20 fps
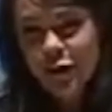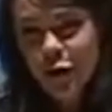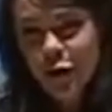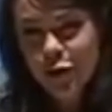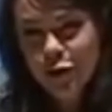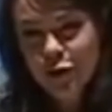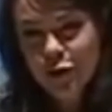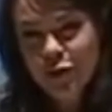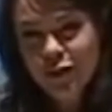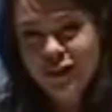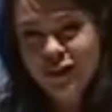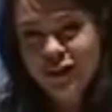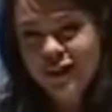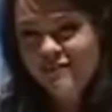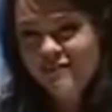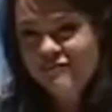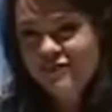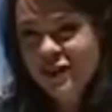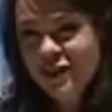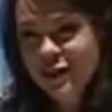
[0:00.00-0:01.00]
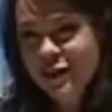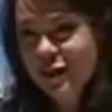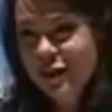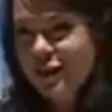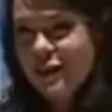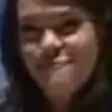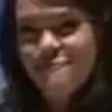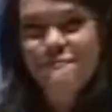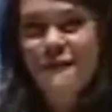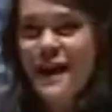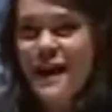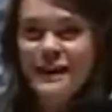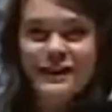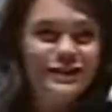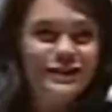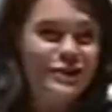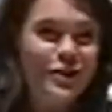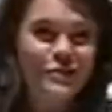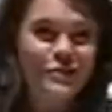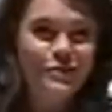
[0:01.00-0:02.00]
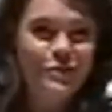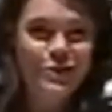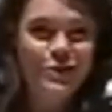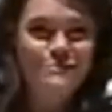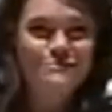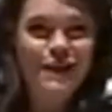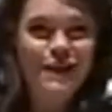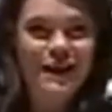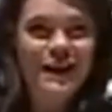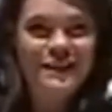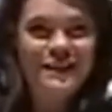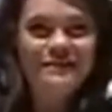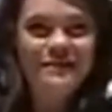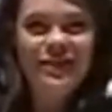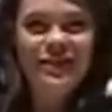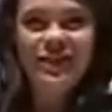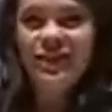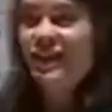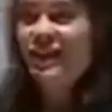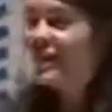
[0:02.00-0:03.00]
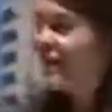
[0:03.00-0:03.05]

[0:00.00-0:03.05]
Now, I know what you're thinking. You're thinking banks don't print money.